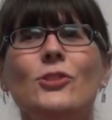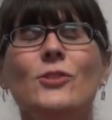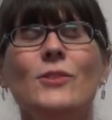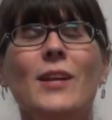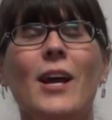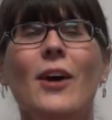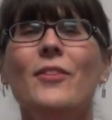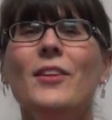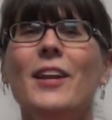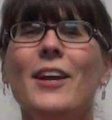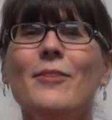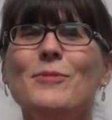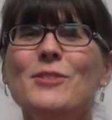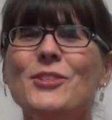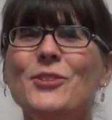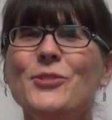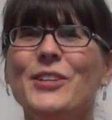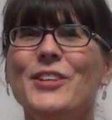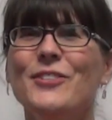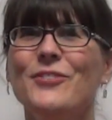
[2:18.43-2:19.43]
So now that I've been
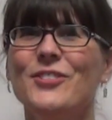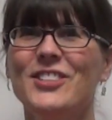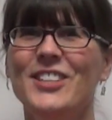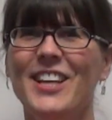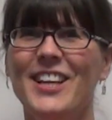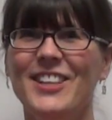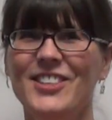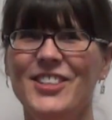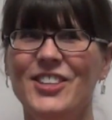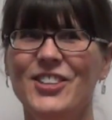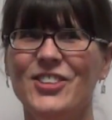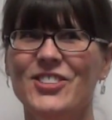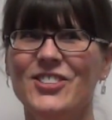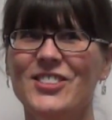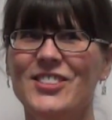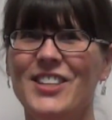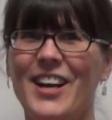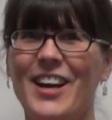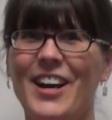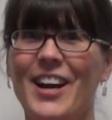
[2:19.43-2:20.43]
doing it for 10
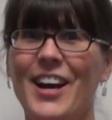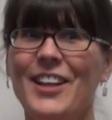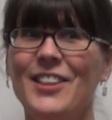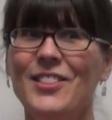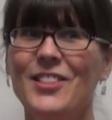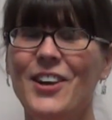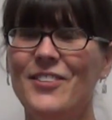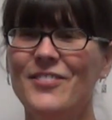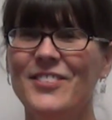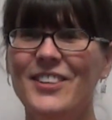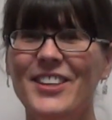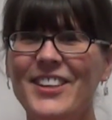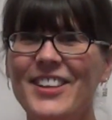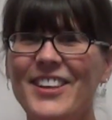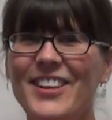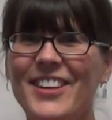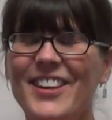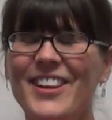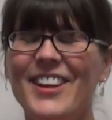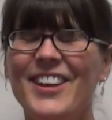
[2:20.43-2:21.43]
years, I love
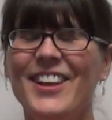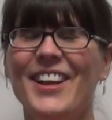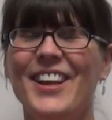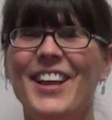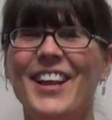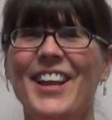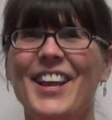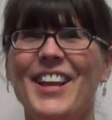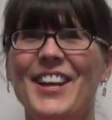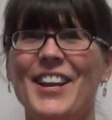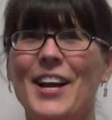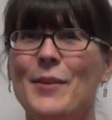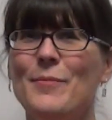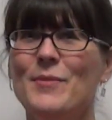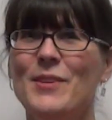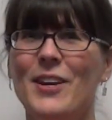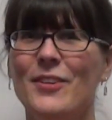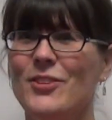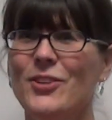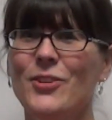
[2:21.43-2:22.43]
it and
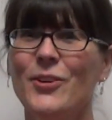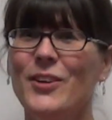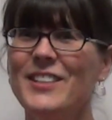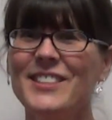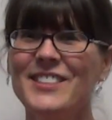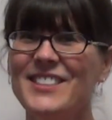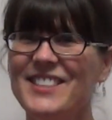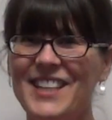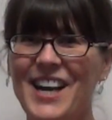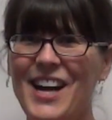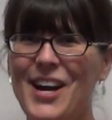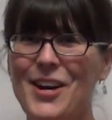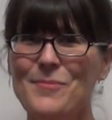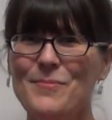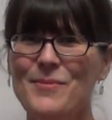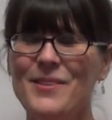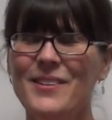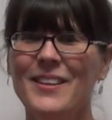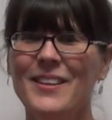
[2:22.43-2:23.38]
I'm never going to stop.